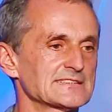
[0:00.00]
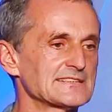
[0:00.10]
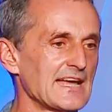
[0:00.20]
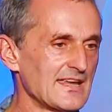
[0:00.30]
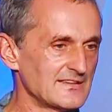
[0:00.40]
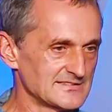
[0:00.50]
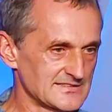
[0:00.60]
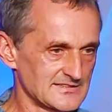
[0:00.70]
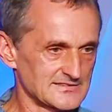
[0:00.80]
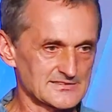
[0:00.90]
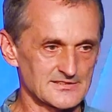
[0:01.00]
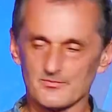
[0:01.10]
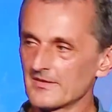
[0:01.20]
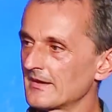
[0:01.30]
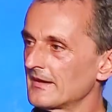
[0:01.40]
sciences.
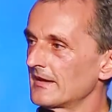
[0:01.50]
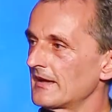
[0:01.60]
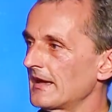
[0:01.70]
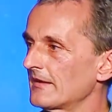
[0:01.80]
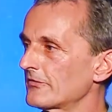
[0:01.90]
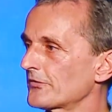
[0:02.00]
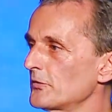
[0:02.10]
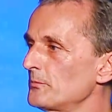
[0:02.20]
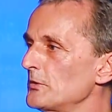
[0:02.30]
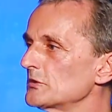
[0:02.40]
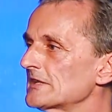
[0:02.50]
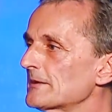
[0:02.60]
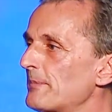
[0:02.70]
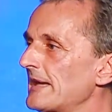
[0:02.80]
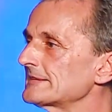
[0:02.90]
And through
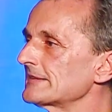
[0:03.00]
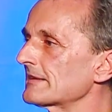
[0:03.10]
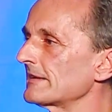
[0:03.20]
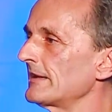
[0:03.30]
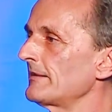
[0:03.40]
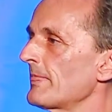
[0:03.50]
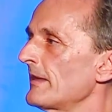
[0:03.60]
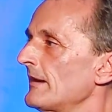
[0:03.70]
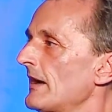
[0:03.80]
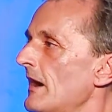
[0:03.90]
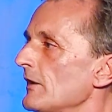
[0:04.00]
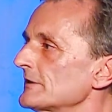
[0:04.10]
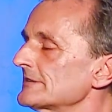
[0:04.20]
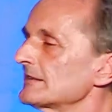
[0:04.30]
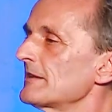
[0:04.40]
music, basically,
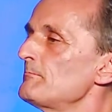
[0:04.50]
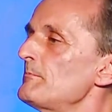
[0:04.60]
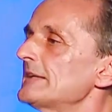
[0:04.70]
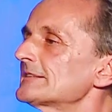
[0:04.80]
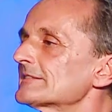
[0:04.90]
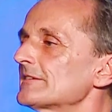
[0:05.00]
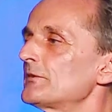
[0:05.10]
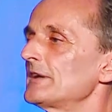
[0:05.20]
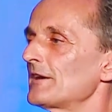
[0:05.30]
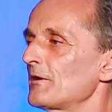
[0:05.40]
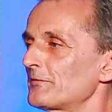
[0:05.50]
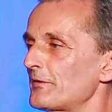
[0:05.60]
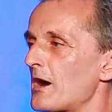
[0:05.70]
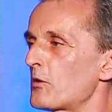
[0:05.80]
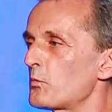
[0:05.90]
the mystery of
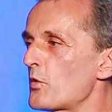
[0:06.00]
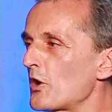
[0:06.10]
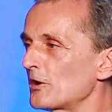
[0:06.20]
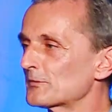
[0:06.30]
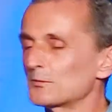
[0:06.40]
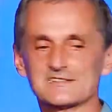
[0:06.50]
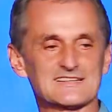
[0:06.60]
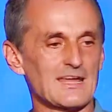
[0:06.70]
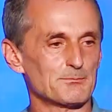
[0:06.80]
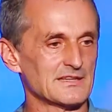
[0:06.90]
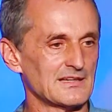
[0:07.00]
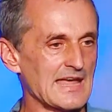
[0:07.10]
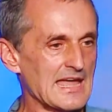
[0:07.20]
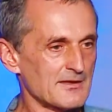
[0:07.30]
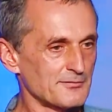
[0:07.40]
our world was kept
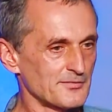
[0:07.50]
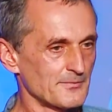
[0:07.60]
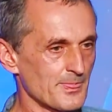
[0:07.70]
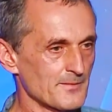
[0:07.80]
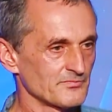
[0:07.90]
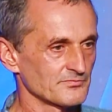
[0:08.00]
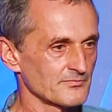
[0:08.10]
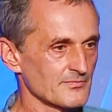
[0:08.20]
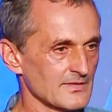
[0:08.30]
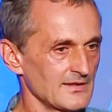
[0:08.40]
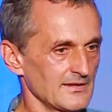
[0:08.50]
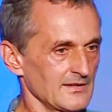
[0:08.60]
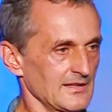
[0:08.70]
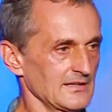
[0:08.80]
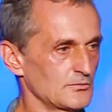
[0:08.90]
alive.
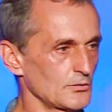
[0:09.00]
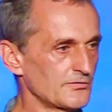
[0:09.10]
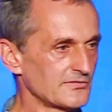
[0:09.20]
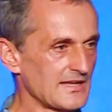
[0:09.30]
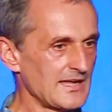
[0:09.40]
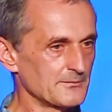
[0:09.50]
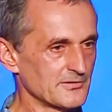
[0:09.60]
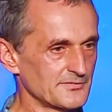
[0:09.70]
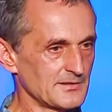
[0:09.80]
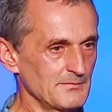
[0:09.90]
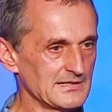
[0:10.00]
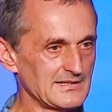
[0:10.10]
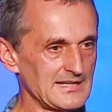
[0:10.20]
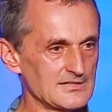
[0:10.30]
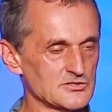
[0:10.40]
In those times of the
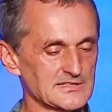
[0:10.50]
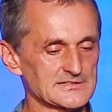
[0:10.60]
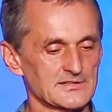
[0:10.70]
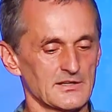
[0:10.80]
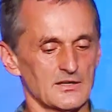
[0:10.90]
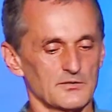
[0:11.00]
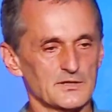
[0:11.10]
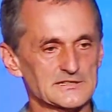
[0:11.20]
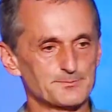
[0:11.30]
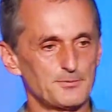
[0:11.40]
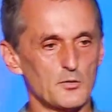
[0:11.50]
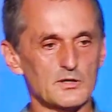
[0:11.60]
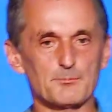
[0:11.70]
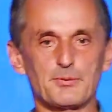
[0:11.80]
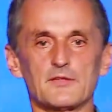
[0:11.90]
Middle Ages, we
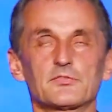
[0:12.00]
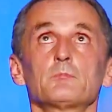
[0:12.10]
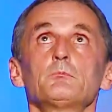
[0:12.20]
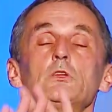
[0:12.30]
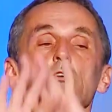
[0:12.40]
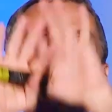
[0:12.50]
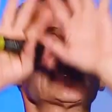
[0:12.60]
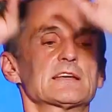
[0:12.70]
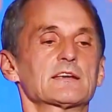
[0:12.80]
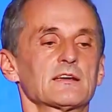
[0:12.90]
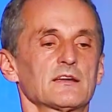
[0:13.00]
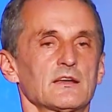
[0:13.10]
spoke about the music,